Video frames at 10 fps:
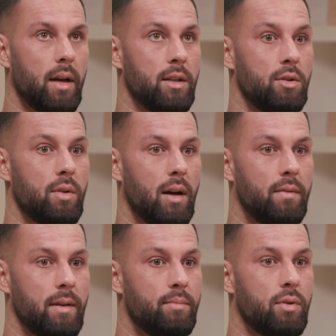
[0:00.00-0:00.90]
and you have
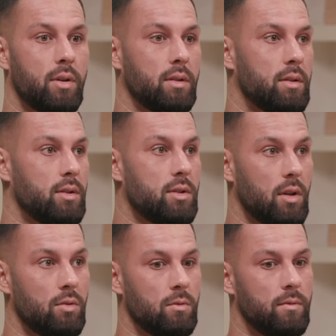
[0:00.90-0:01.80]
a product that
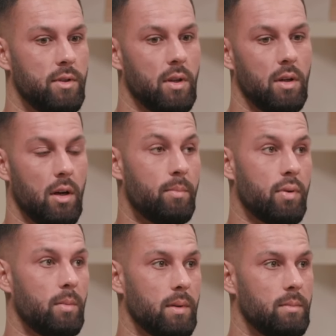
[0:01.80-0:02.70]
solves a
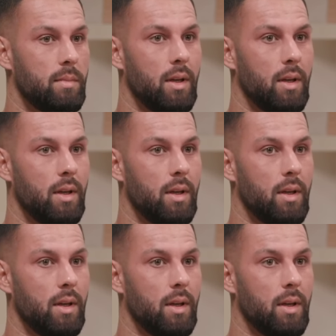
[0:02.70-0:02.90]
problem,